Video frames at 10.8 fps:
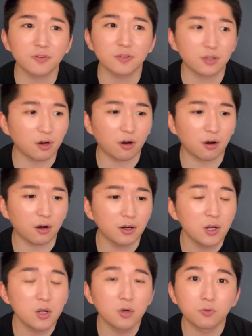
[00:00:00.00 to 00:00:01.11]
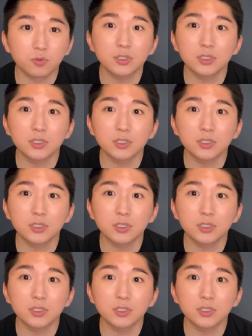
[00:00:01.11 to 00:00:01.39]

There are really